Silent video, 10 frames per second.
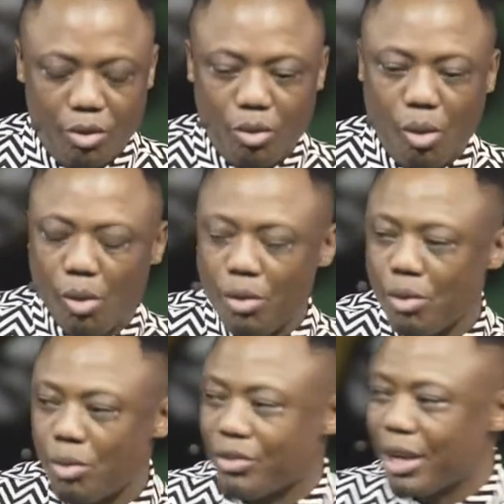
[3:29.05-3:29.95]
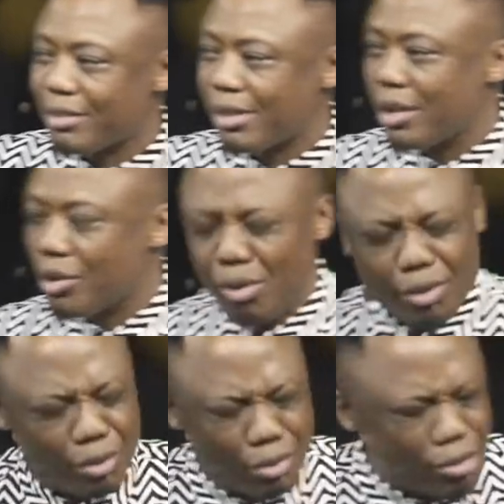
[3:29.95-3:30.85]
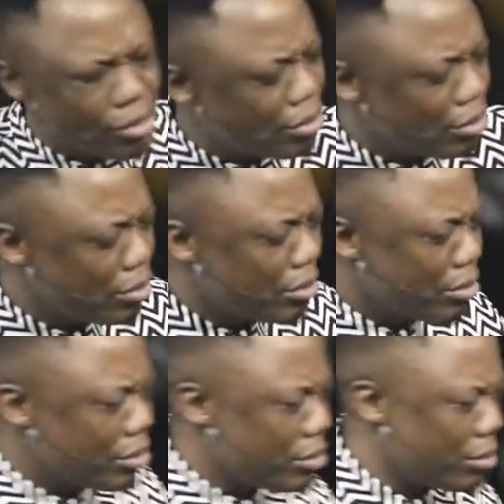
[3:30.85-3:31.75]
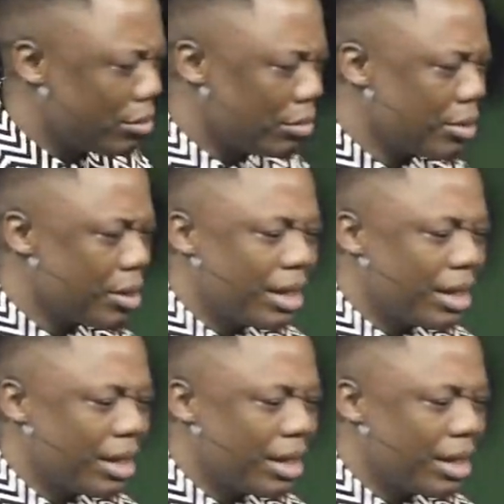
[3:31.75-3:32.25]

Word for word: So you just say, no, no, no, no, no, no, no, no, no, no, no.